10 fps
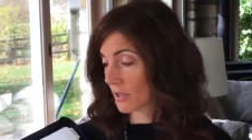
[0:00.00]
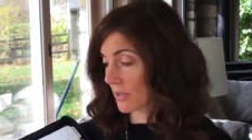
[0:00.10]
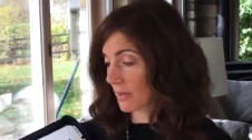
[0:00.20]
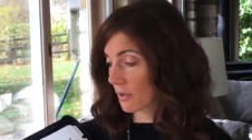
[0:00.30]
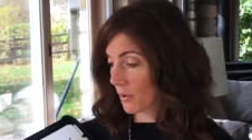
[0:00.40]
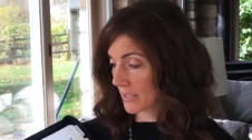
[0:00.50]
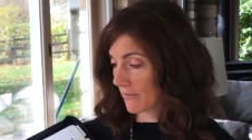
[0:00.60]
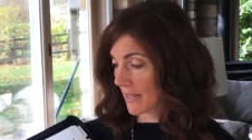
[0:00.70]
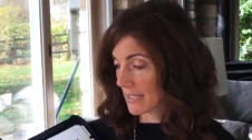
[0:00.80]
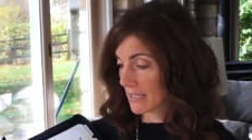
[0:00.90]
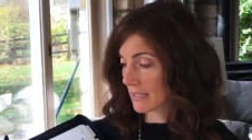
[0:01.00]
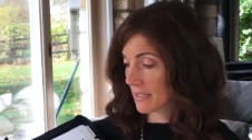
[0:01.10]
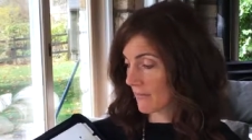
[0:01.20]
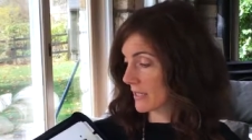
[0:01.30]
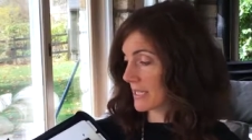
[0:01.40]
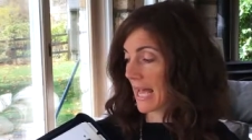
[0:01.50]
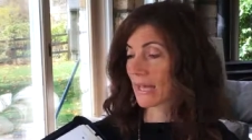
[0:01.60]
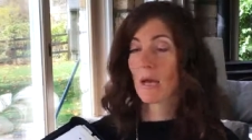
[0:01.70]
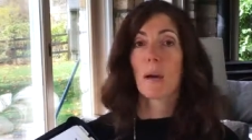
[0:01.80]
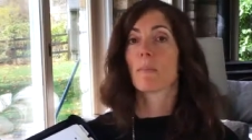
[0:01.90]
during the course of any given
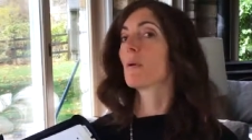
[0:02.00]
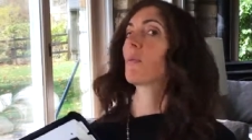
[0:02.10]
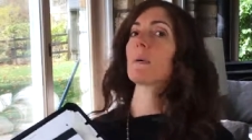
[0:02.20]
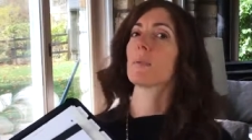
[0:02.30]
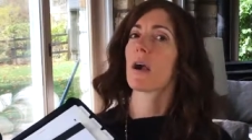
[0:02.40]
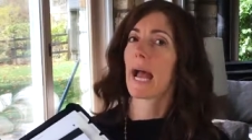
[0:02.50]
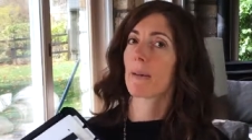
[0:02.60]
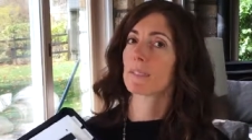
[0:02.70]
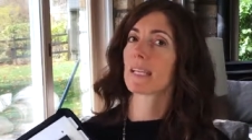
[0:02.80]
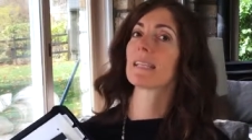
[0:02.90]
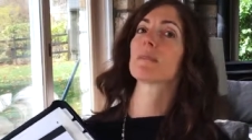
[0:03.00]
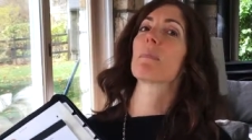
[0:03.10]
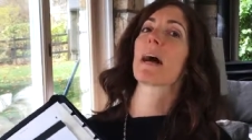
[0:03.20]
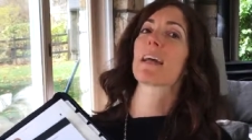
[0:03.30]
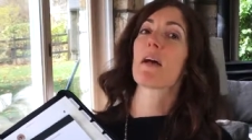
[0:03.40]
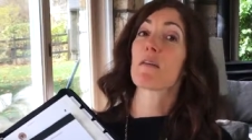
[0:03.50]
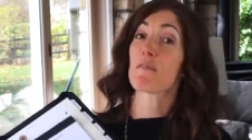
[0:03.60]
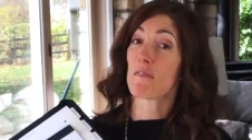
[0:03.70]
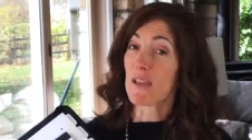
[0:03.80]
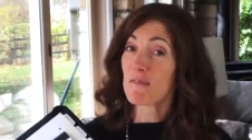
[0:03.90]
day. But what perhaps is my
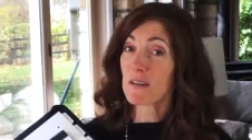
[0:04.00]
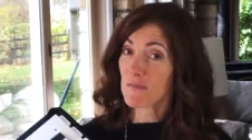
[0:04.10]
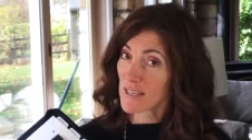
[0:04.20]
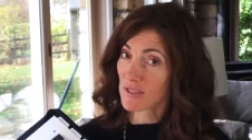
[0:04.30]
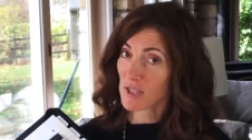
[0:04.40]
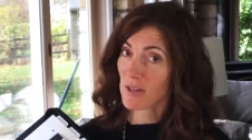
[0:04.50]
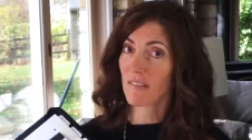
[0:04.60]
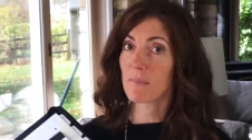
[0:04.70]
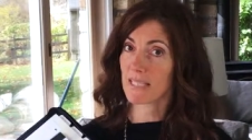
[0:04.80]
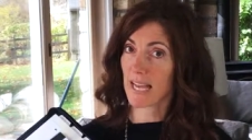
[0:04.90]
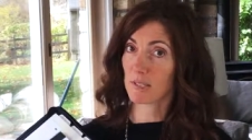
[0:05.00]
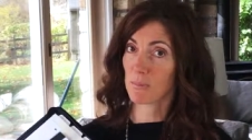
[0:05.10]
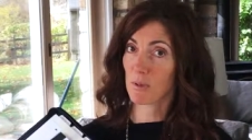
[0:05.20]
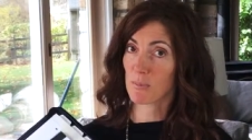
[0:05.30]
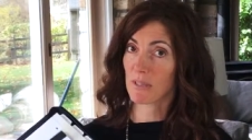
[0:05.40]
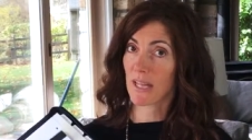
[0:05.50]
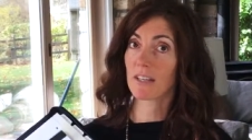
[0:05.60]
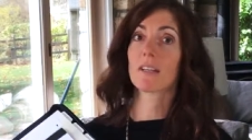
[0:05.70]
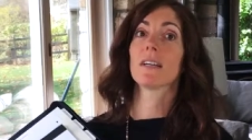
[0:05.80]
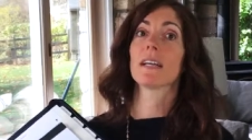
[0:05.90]
favorite feature of my dashboard
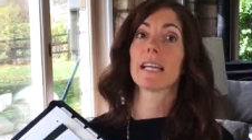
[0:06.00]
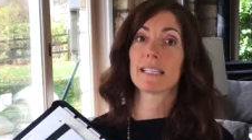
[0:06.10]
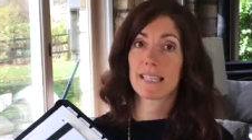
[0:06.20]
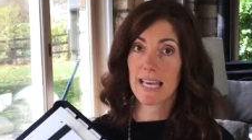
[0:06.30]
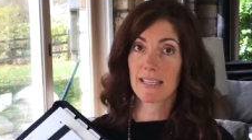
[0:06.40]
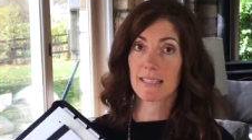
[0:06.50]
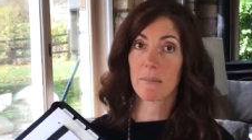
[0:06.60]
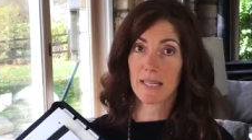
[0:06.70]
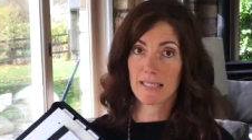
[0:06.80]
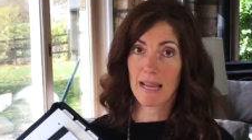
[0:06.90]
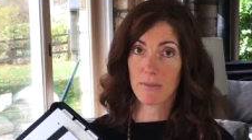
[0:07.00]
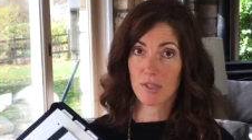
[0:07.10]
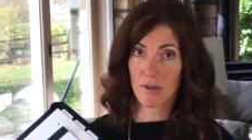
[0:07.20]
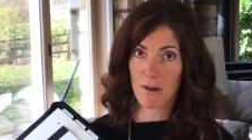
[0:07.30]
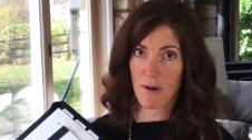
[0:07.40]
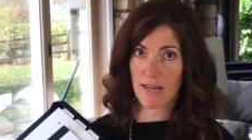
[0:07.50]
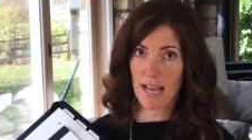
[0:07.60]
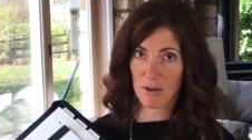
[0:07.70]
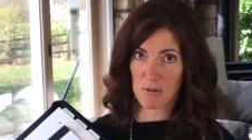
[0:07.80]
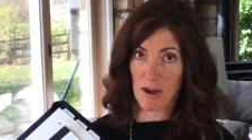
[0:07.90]
planner is this. I'm gonna demonstrate right
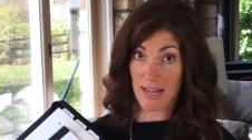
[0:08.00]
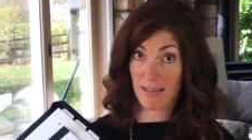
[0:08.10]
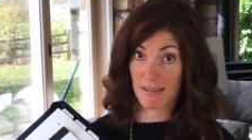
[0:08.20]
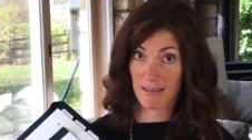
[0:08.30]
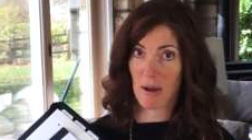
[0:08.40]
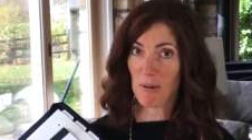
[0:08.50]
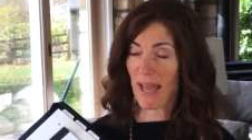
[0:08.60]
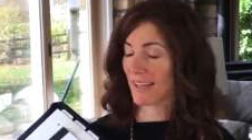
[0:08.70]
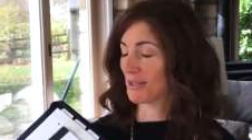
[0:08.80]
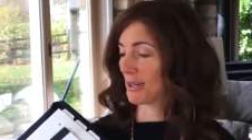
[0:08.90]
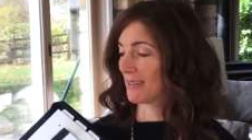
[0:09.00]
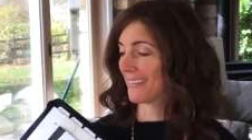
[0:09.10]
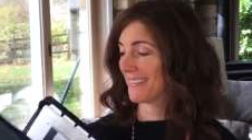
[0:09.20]
now. You ready? Okay, good.